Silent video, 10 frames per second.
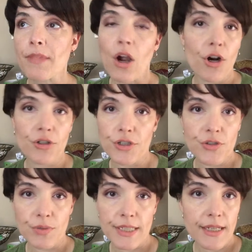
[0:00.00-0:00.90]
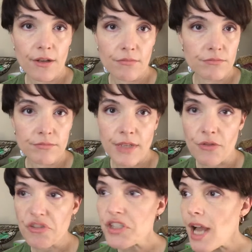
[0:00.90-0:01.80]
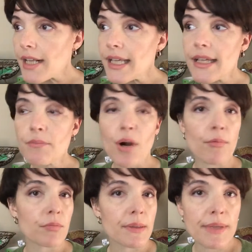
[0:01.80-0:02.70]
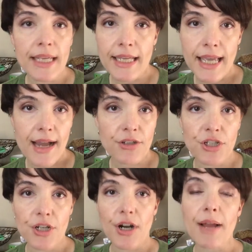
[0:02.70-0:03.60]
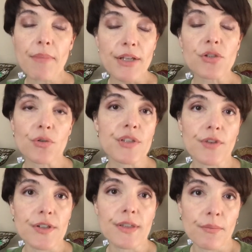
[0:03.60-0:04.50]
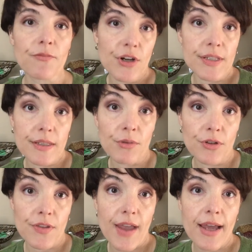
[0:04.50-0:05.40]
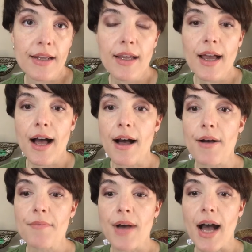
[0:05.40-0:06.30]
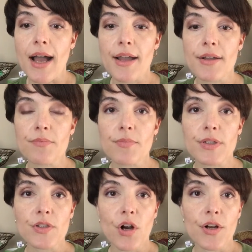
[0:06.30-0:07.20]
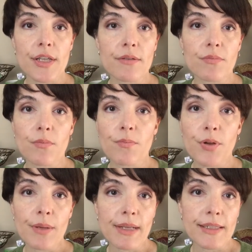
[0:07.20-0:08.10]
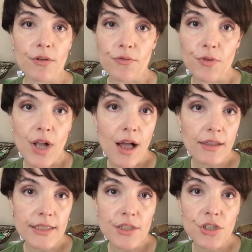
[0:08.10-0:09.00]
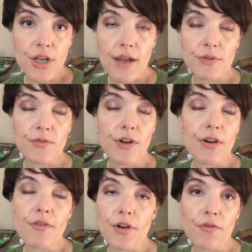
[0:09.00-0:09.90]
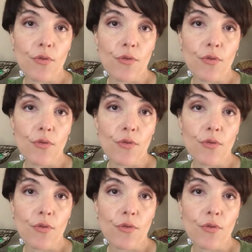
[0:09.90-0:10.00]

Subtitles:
hard goods retail, either stocking, probably being a cashier. And my story is very similar to that. I started putting myself through college. I was very